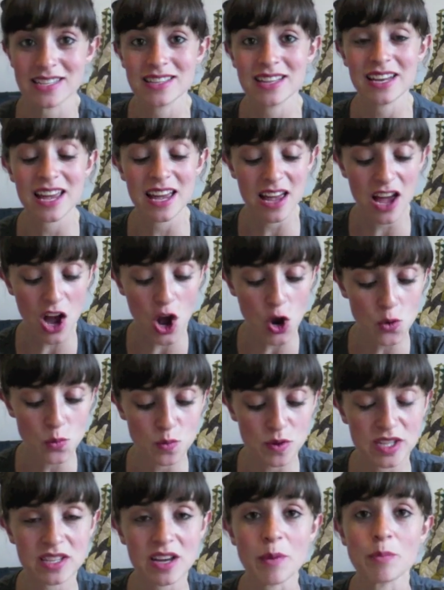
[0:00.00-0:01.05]
And then it
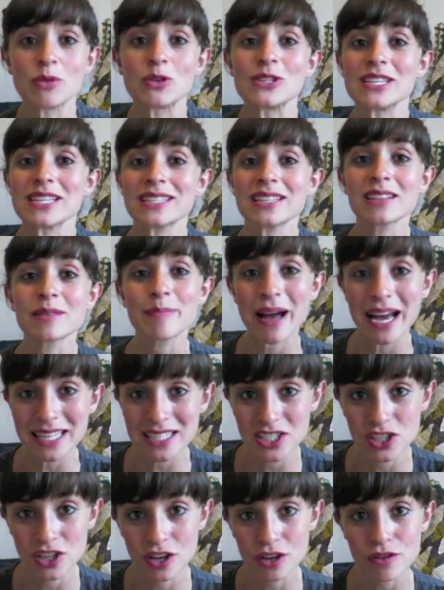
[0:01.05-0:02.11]
opens up onto this little
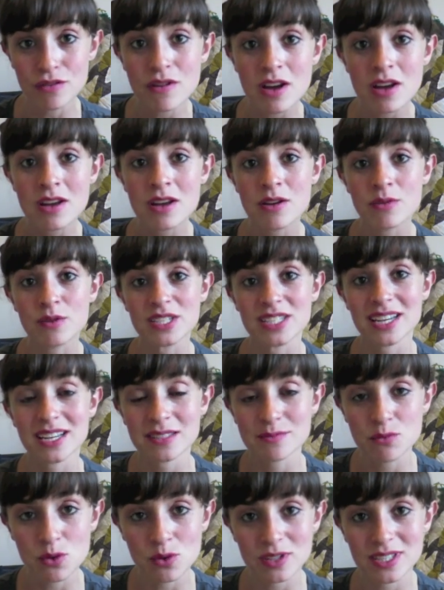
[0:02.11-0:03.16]
patio which
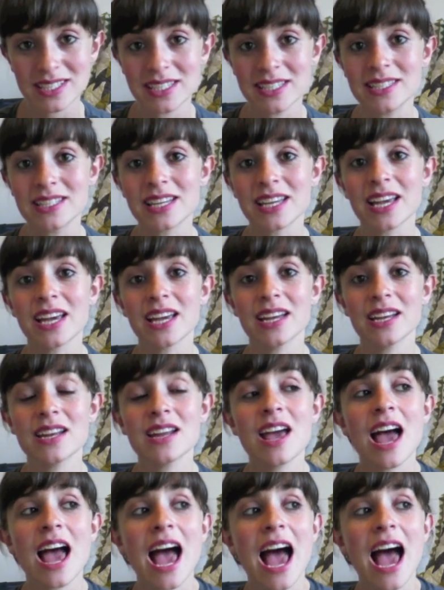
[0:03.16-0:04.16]
has more seating in,